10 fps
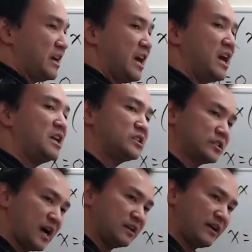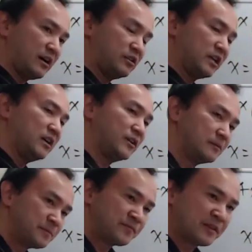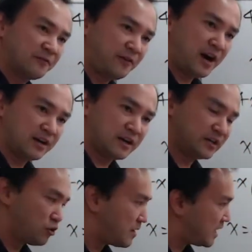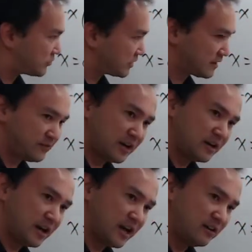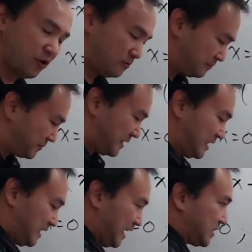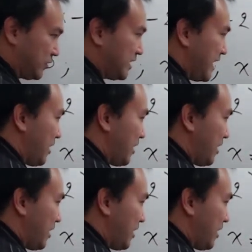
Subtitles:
inside of our given finite domain, like that finite interval. And so in that